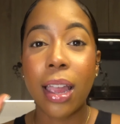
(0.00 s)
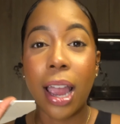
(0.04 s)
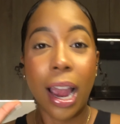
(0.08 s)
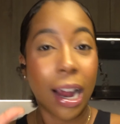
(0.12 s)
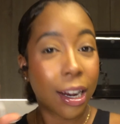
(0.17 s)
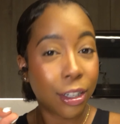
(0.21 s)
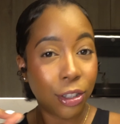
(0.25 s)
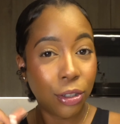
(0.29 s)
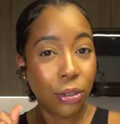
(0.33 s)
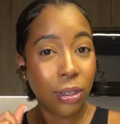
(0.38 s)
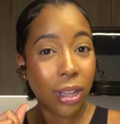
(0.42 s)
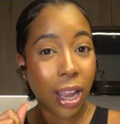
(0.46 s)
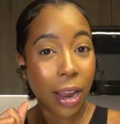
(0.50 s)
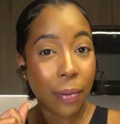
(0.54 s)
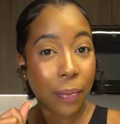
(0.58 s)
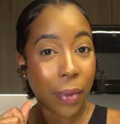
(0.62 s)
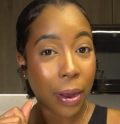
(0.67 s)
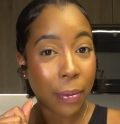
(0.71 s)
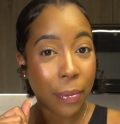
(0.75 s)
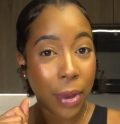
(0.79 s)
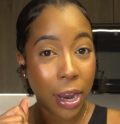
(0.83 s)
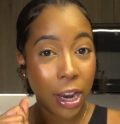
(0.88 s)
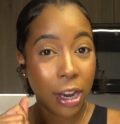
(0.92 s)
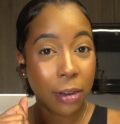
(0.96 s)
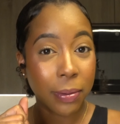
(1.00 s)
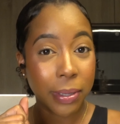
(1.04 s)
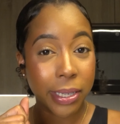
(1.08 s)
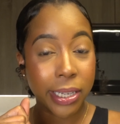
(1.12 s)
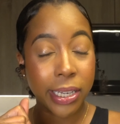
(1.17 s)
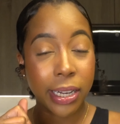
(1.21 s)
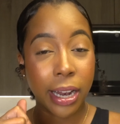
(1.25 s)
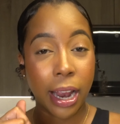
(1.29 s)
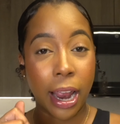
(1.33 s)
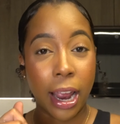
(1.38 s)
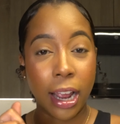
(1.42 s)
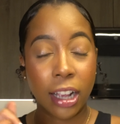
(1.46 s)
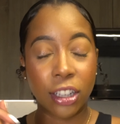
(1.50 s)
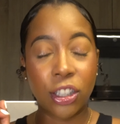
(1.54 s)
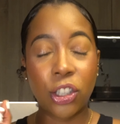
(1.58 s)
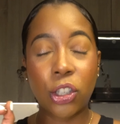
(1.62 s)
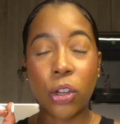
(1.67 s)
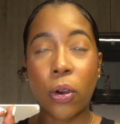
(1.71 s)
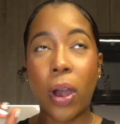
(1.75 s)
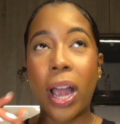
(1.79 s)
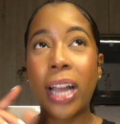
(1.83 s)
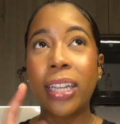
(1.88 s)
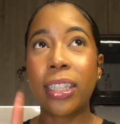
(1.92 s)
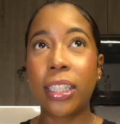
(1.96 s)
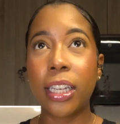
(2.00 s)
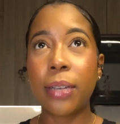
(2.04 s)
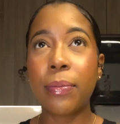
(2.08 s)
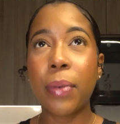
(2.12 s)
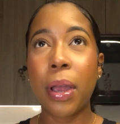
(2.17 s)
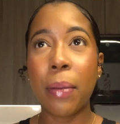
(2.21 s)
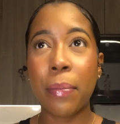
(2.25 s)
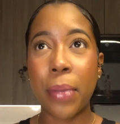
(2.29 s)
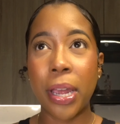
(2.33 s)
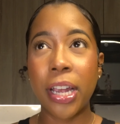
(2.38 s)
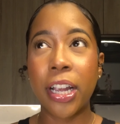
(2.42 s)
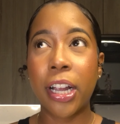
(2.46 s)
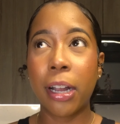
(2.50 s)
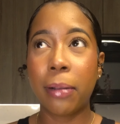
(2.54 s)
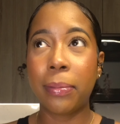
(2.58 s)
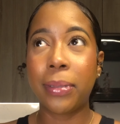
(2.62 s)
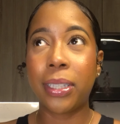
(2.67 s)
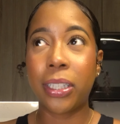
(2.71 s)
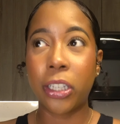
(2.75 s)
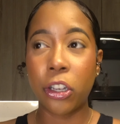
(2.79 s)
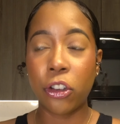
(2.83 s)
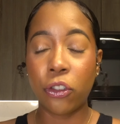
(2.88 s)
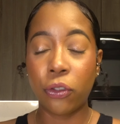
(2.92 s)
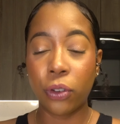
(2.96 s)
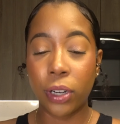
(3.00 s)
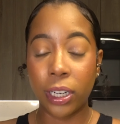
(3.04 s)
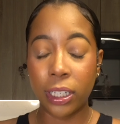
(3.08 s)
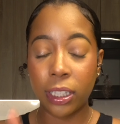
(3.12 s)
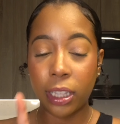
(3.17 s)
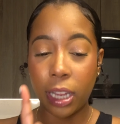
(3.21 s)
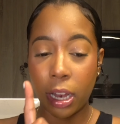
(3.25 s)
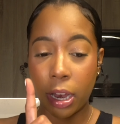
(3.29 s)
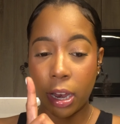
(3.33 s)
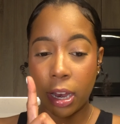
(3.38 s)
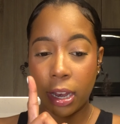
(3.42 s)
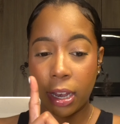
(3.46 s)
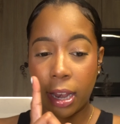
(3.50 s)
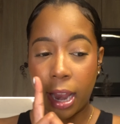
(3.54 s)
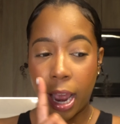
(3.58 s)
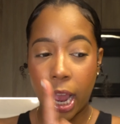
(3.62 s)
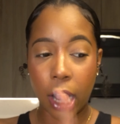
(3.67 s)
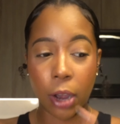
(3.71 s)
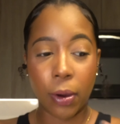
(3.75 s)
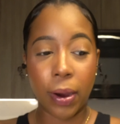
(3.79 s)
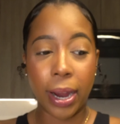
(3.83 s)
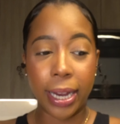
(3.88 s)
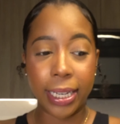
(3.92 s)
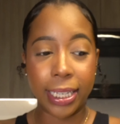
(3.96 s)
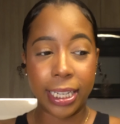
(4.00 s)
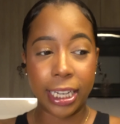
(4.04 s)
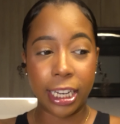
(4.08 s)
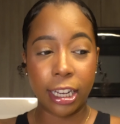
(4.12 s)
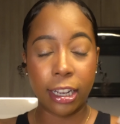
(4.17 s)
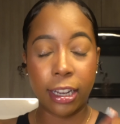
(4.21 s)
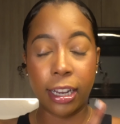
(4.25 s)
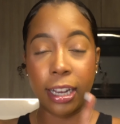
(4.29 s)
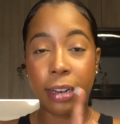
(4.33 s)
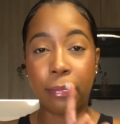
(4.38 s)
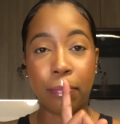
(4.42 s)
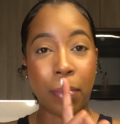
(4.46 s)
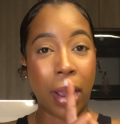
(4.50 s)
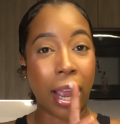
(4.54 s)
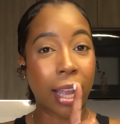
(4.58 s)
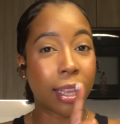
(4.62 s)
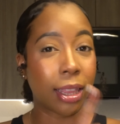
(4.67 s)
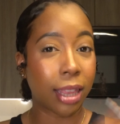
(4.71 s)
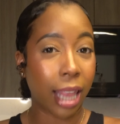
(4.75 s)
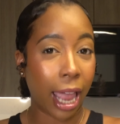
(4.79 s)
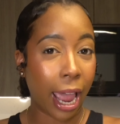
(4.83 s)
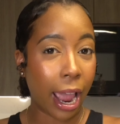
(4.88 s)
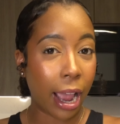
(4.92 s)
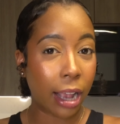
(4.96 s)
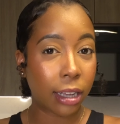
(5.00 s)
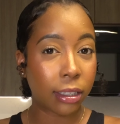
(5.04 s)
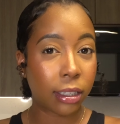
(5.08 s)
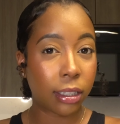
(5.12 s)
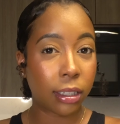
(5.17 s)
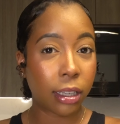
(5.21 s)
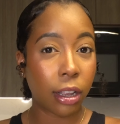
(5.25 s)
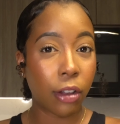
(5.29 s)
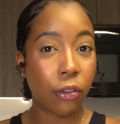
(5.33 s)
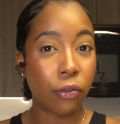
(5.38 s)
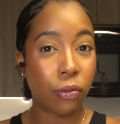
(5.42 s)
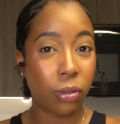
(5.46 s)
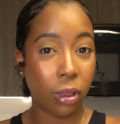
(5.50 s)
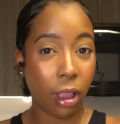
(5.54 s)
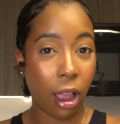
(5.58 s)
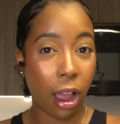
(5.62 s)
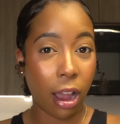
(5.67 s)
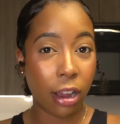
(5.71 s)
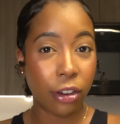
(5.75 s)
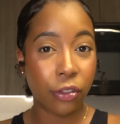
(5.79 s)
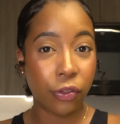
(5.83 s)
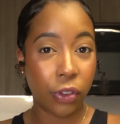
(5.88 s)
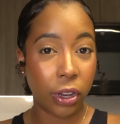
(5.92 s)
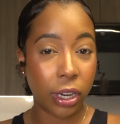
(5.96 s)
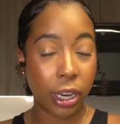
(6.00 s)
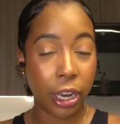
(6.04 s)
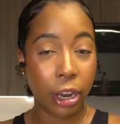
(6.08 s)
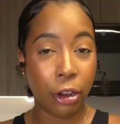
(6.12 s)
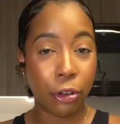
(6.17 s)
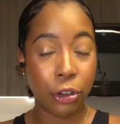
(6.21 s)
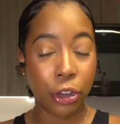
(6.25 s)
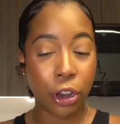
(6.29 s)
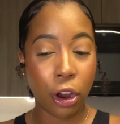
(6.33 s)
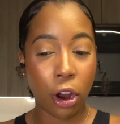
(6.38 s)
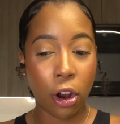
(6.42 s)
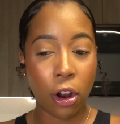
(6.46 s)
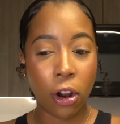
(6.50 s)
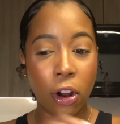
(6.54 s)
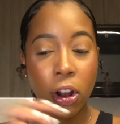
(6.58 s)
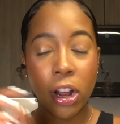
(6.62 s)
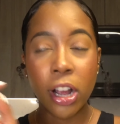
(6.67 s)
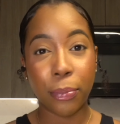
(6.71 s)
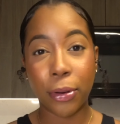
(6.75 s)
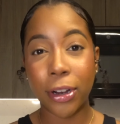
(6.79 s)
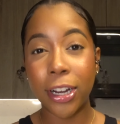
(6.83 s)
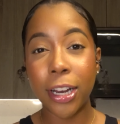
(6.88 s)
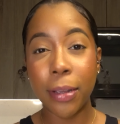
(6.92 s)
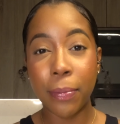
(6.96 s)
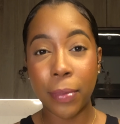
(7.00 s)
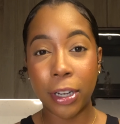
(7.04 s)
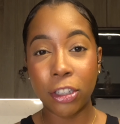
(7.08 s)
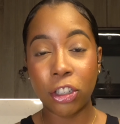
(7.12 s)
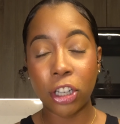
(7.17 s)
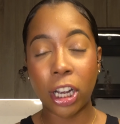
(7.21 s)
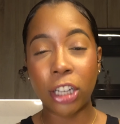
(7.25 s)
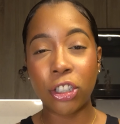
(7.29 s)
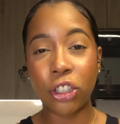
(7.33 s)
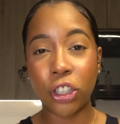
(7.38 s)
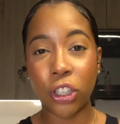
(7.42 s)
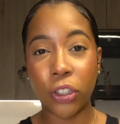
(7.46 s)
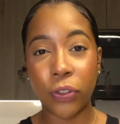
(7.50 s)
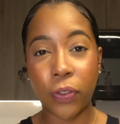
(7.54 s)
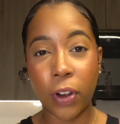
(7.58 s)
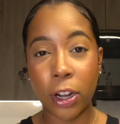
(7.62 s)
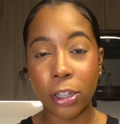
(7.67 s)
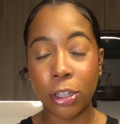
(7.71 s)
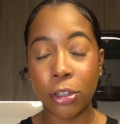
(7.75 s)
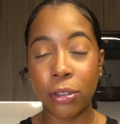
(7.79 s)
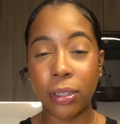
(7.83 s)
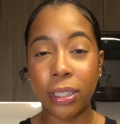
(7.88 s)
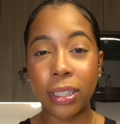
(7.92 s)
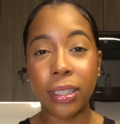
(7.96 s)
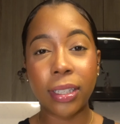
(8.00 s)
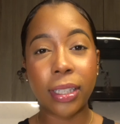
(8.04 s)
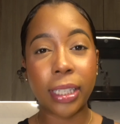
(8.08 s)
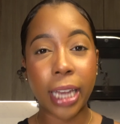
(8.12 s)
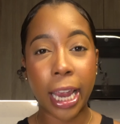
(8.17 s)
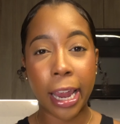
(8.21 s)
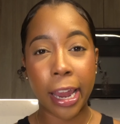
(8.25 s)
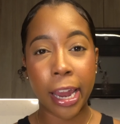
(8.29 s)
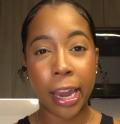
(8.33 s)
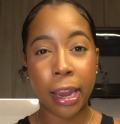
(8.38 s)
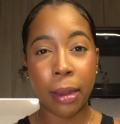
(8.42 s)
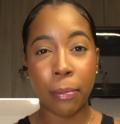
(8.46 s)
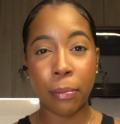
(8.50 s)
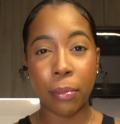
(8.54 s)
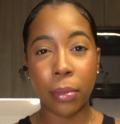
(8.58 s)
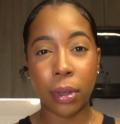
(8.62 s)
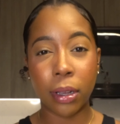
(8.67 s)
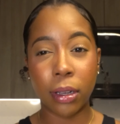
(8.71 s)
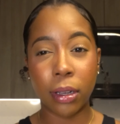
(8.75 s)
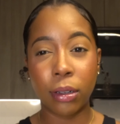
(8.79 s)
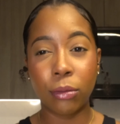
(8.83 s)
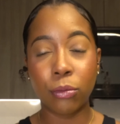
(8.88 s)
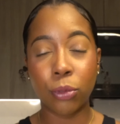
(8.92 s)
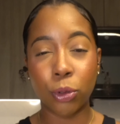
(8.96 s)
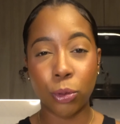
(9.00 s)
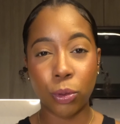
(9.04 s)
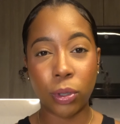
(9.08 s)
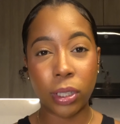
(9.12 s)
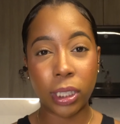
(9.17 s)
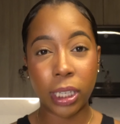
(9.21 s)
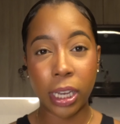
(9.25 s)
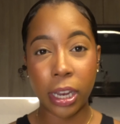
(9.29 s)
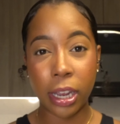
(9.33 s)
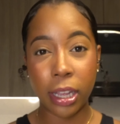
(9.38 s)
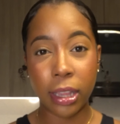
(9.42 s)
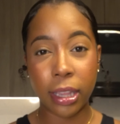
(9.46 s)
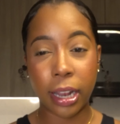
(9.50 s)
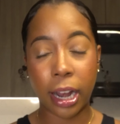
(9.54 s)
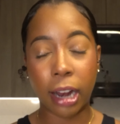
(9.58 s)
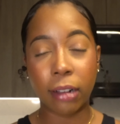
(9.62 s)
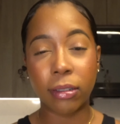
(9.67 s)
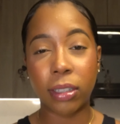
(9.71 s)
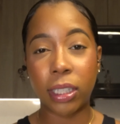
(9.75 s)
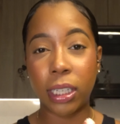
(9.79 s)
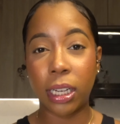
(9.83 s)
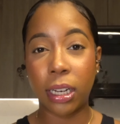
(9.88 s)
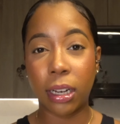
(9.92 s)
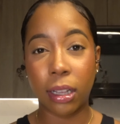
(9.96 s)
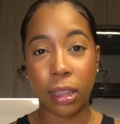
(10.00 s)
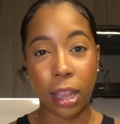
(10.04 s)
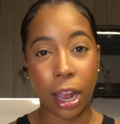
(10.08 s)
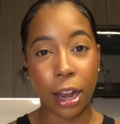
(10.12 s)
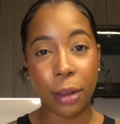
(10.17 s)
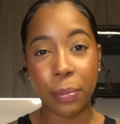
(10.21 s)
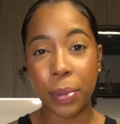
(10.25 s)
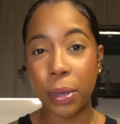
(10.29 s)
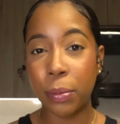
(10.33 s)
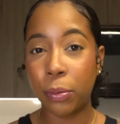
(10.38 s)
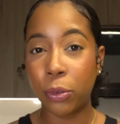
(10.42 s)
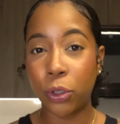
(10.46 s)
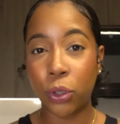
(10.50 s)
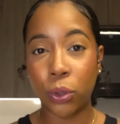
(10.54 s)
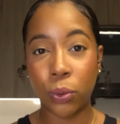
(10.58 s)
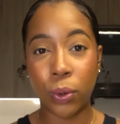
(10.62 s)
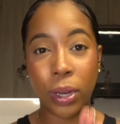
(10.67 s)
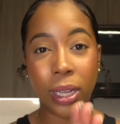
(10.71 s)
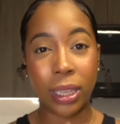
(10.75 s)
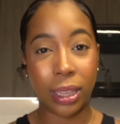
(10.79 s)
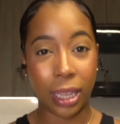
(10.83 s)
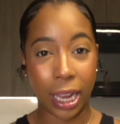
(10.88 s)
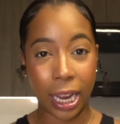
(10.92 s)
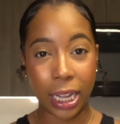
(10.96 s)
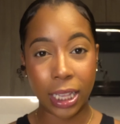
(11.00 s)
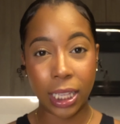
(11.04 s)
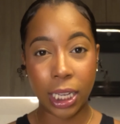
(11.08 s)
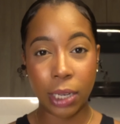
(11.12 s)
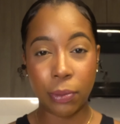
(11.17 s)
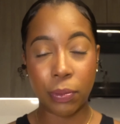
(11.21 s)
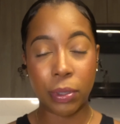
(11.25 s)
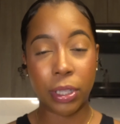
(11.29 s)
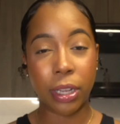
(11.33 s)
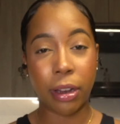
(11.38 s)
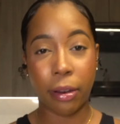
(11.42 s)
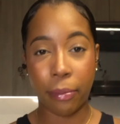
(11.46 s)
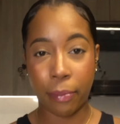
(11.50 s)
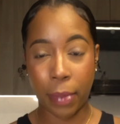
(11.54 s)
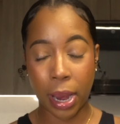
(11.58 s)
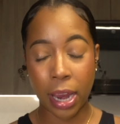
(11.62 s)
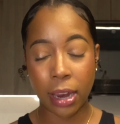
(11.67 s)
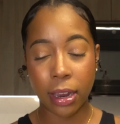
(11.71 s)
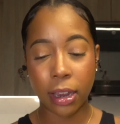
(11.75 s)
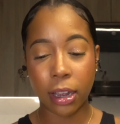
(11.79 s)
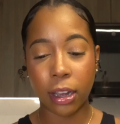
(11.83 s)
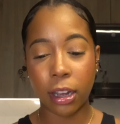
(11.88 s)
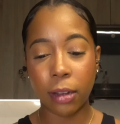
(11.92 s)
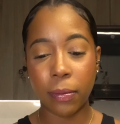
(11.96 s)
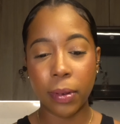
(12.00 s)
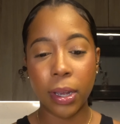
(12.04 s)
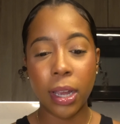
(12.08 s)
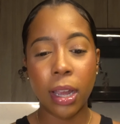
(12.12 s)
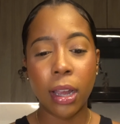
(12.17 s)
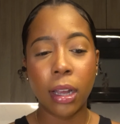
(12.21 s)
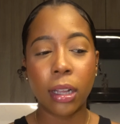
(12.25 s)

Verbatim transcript: I do like my makeup today. So I did my makeup different than how I did it in my last vlog video, y'all. Pretty much I just followed the same routine that I've seen a lot of people doing lately with their makeup.